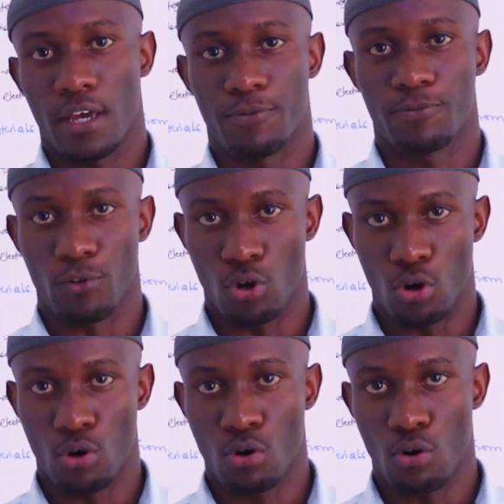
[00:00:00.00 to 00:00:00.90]
a
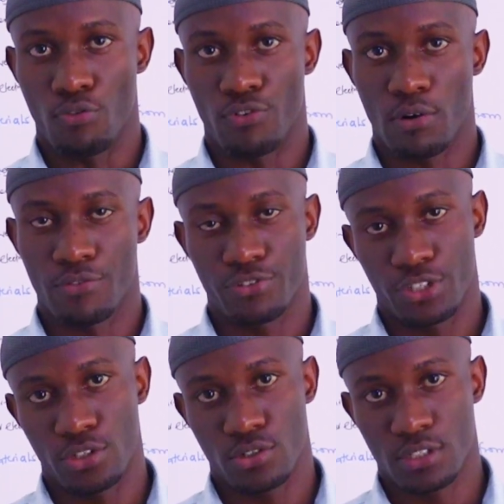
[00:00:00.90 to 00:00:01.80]
flow of our
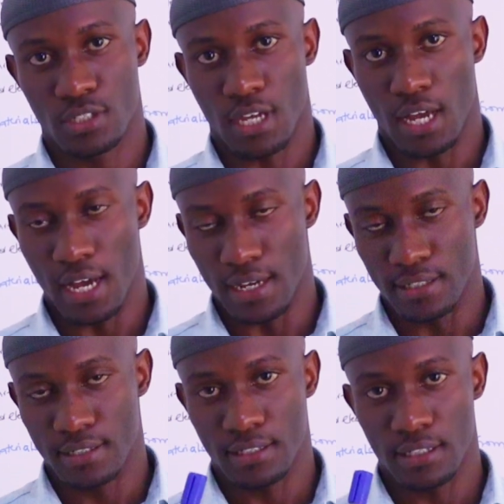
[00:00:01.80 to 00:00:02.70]
videos,
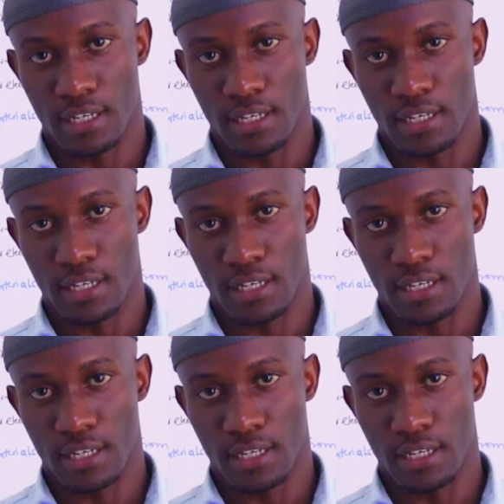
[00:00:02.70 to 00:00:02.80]
and